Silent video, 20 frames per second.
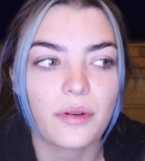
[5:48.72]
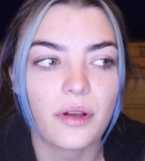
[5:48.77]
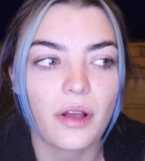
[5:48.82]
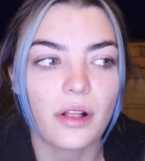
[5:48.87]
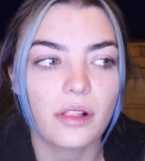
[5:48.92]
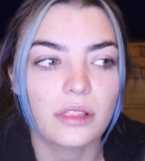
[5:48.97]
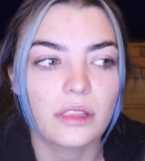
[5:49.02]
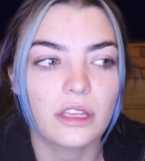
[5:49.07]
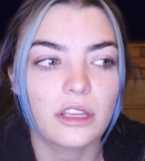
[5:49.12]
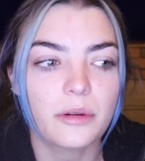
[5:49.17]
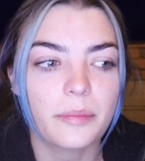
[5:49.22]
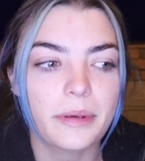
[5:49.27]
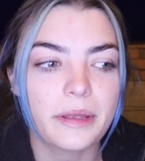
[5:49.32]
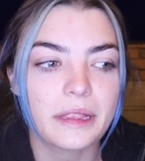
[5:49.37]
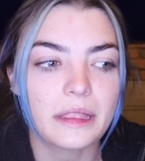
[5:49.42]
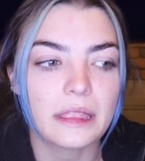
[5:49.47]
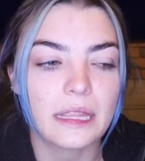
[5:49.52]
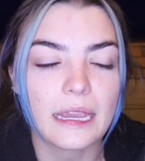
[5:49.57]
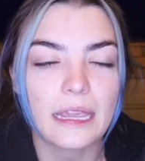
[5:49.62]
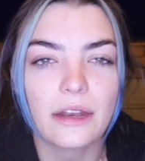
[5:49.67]
a little
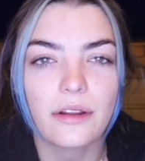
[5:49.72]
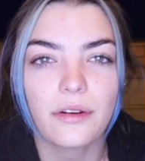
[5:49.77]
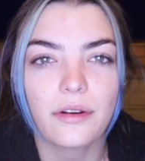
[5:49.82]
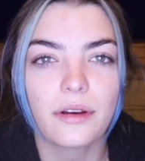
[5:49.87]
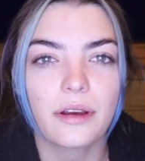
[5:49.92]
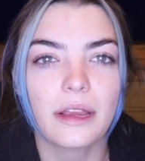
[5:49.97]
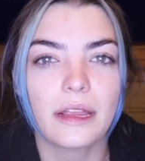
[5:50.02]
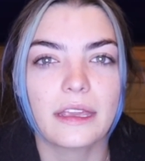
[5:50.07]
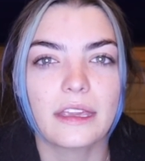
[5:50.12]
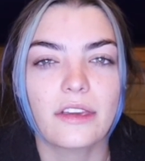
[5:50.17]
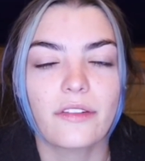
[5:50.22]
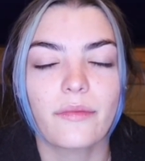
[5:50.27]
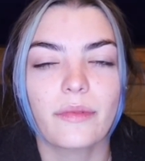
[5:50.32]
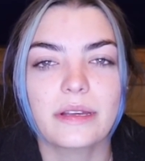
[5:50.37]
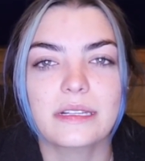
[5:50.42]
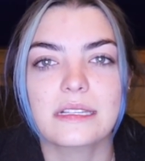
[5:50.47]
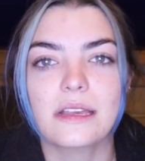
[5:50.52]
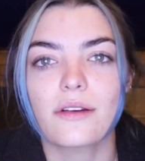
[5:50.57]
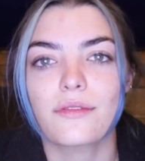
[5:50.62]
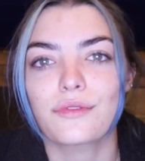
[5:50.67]
bit later and give
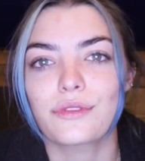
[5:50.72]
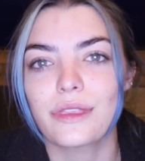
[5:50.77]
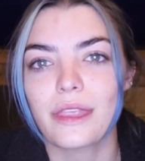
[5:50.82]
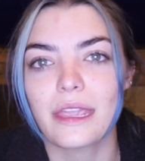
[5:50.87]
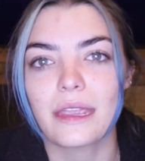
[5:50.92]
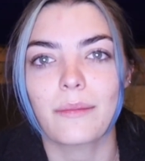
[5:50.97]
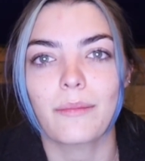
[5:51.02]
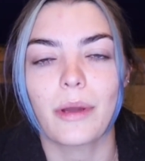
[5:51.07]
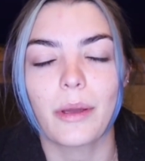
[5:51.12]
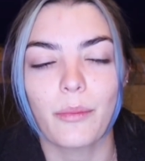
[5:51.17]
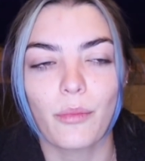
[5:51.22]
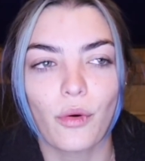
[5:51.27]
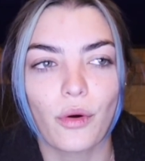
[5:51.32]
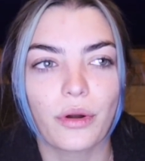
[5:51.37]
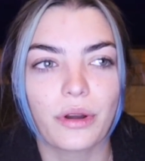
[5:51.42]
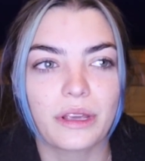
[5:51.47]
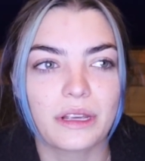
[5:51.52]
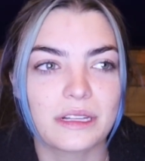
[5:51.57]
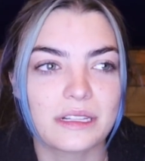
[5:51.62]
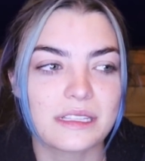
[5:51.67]
myself like my
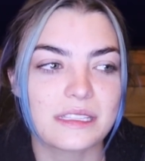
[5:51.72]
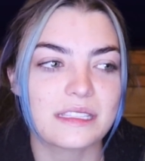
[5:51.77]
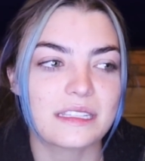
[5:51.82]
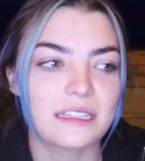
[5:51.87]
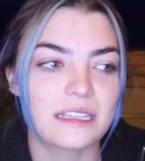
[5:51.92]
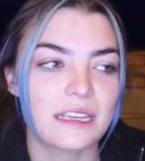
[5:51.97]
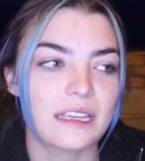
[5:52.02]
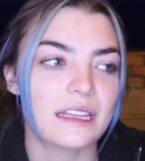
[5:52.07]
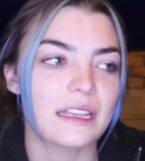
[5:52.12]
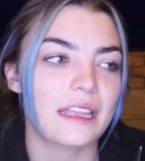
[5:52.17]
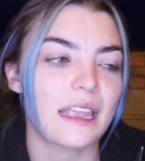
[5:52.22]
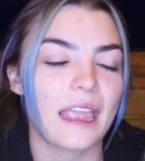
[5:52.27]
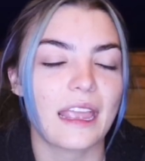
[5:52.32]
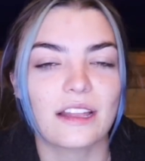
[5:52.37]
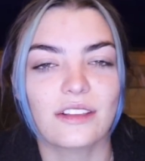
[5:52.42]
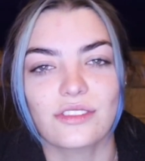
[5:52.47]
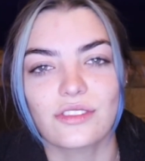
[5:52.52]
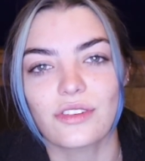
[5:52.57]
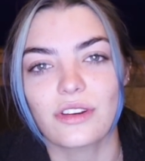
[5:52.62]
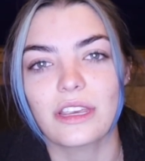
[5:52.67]
mornings to
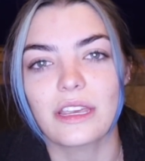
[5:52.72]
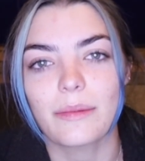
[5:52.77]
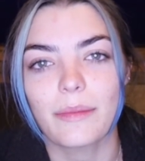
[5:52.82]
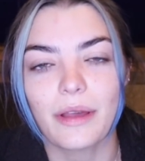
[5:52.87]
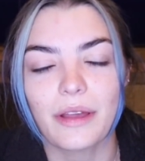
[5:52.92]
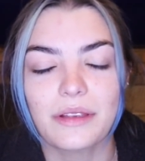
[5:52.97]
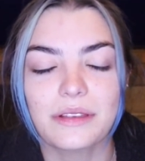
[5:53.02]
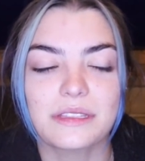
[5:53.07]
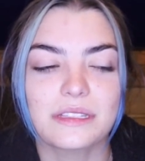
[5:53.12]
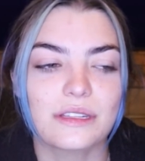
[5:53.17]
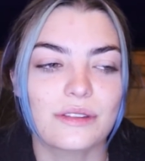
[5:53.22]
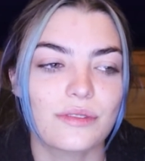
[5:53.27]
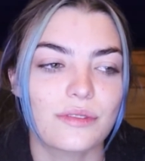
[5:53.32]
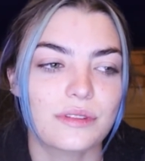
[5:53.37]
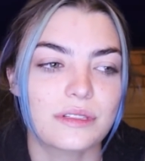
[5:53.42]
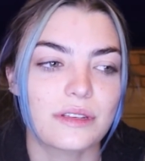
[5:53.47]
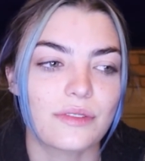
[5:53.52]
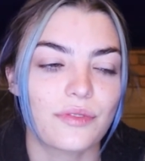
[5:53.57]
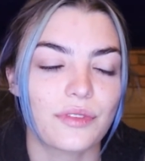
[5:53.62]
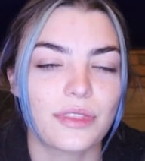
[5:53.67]
answer emails and do
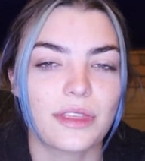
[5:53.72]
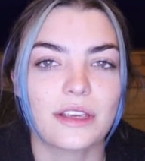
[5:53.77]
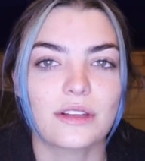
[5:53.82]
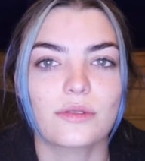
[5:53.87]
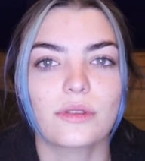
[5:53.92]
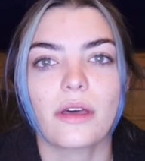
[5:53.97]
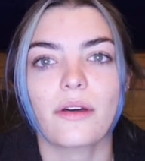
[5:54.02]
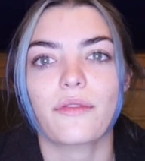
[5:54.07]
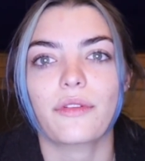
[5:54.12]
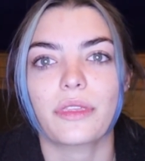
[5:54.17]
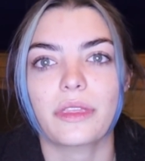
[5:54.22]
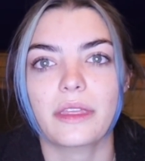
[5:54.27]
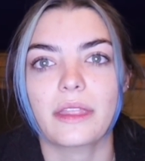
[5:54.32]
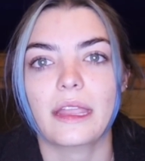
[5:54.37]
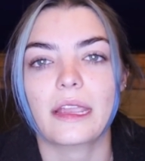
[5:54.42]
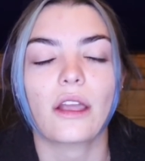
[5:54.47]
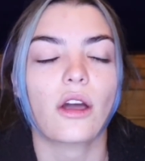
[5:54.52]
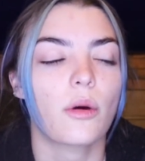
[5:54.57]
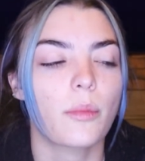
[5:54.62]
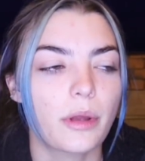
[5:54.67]
those different things without feeling
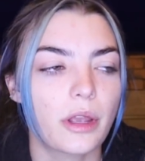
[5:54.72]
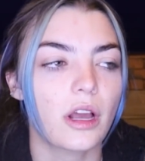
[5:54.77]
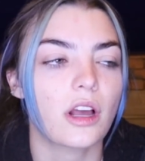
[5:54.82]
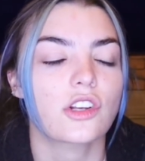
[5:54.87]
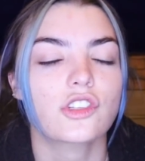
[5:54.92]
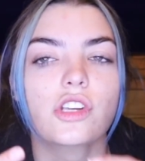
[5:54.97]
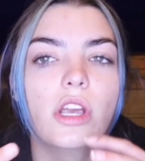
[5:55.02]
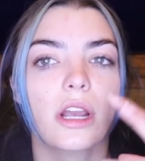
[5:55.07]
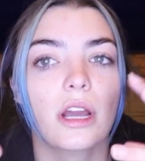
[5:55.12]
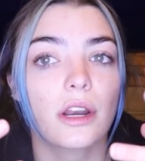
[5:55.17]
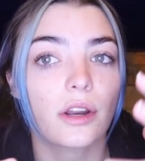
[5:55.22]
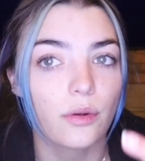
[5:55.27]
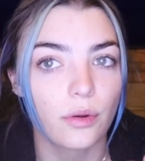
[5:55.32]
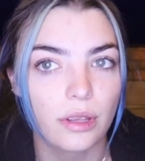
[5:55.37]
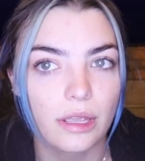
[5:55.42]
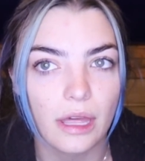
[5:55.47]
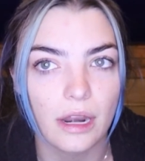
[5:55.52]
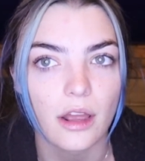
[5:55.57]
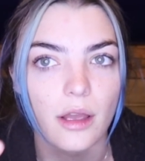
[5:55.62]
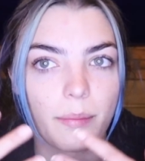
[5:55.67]
like, oh my gosh, I gotta
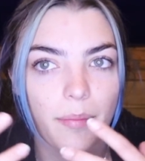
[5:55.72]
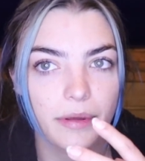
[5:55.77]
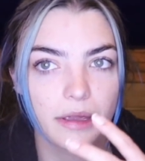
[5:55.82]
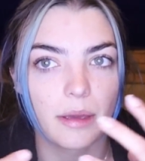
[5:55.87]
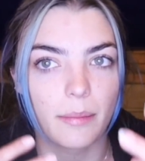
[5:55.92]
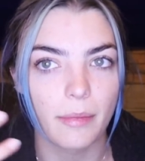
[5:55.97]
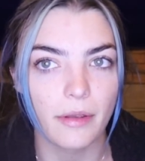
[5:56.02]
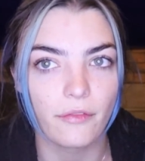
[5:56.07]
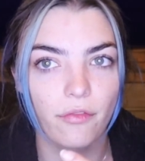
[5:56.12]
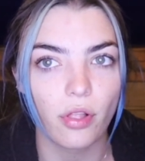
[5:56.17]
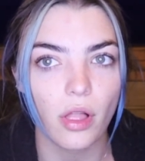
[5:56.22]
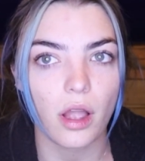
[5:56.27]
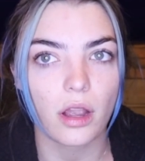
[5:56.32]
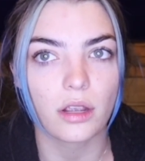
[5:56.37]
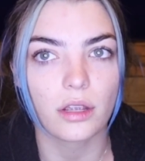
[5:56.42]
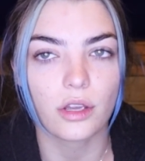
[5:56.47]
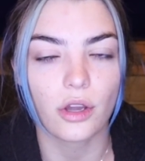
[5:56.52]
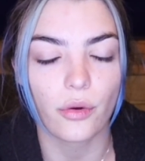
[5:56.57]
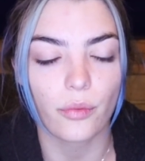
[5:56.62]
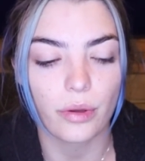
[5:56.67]
get up and get my
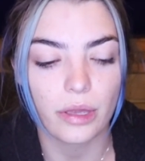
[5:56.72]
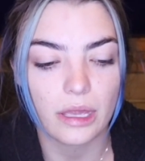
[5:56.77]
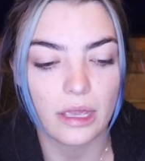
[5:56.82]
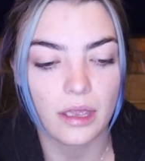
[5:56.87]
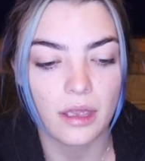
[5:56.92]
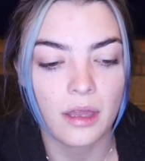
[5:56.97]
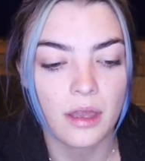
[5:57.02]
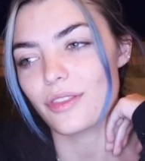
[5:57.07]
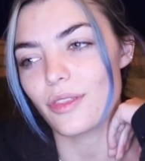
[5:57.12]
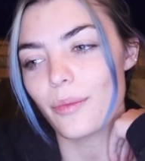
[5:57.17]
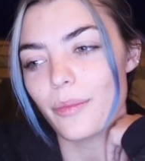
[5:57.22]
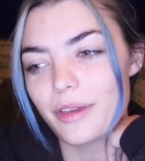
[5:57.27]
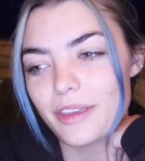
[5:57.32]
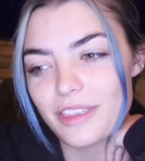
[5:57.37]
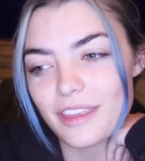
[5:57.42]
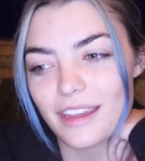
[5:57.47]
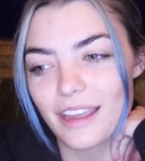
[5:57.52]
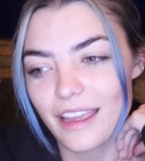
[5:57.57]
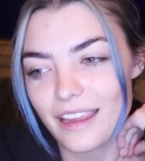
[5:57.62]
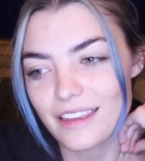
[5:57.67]
vlog going. The only
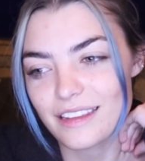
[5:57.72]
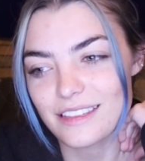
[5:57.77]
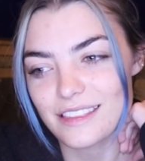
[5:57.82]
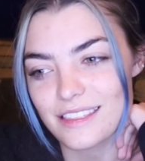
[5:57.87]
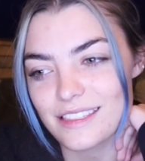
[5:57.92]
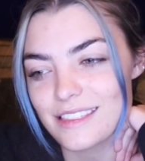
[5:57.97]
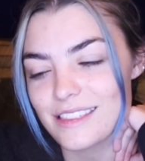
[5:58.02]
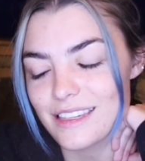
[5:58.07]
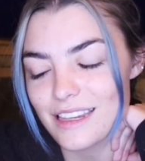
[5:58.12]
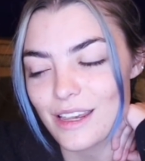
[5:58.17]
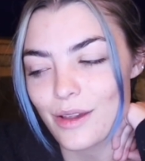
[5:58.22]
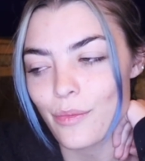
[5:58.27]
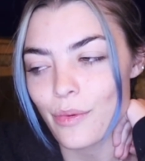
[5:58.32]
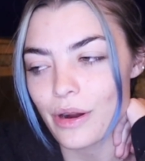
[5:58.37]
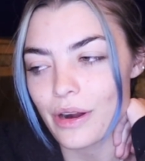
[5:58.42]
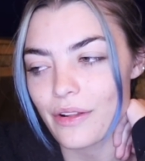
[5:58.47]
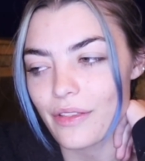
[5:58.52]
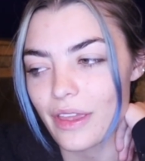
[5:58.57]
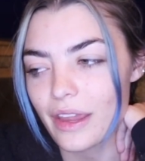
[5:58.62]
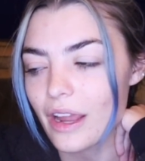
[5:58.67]
thing I could see
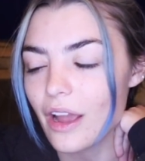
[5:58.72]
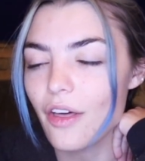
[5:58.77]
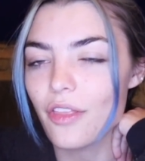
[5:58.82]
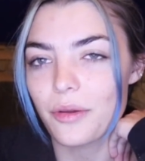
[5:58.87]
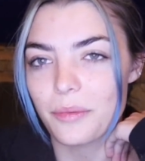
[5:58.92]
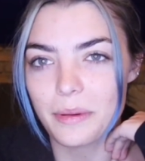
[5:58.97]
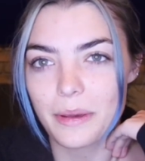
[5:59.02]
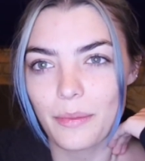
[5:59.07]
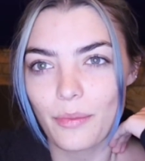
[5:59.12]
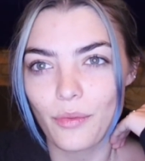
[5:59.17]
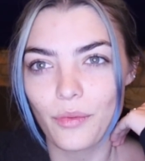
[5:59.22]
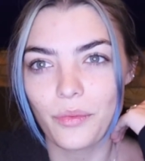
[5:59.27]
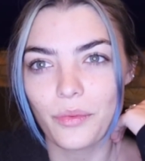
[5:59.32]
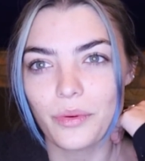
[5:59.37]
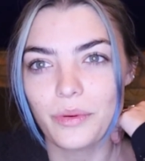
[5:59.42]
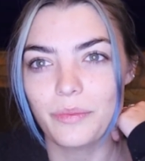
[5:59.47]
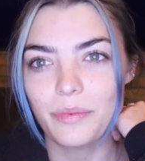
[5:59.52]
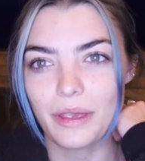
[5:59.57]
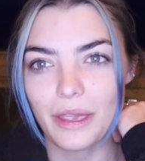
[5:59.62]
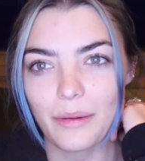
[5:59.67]
where like other people
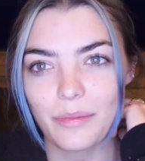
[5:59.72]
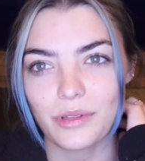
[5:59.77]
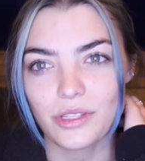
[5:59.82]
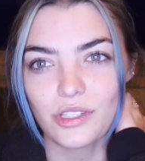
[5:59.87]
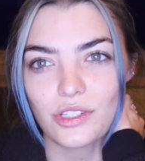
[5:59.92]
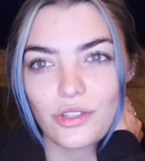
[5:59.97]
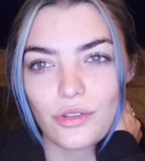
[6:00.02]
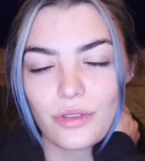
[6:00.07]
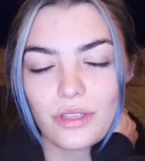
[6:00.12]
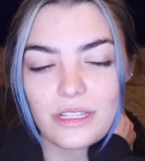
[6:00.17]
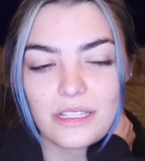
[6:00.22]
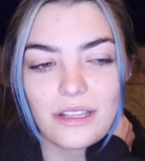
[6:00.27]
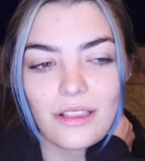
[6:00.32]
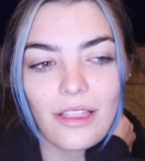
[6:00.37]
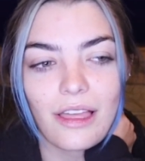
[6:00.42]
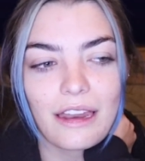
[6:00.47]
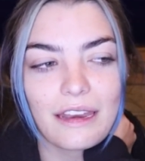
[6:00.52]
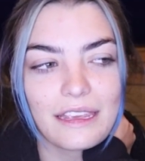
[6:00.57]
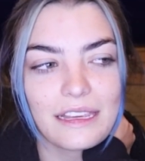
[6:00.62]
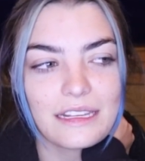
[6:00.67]
would be able to do this a
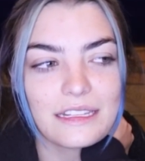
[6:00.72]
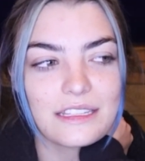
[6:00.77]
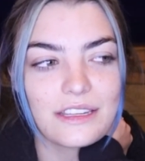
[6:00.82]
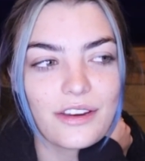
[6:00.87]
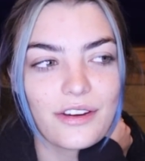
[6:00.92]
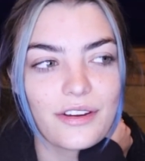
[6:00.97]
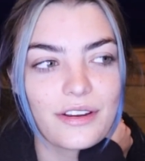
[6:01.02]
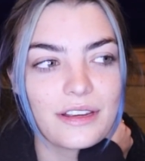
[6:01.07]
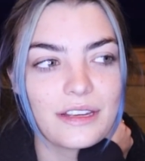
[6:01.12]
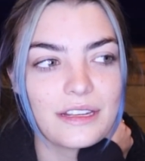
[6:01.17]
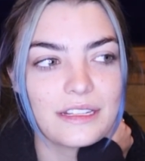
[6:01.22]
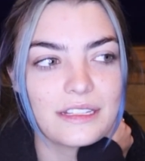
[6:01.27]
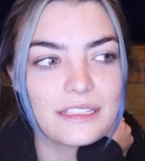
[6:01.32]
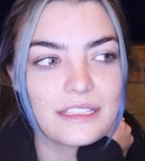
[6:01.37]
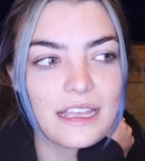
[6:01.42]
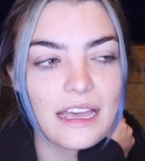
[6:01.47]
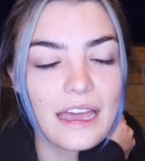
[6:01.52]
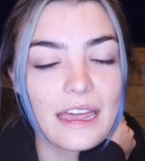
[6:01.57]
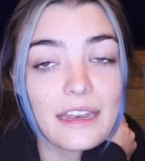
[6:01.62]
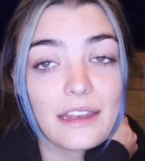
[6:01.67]
lot easier is
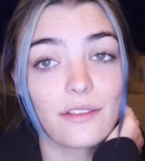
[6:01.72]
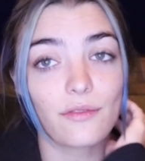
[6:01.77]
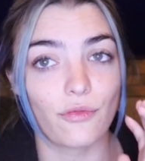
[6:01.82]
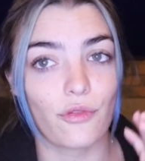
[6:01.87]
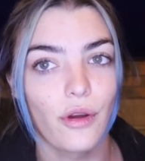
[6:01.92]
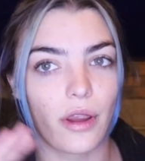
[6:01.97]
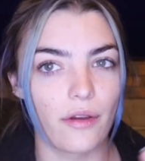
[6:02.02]
that for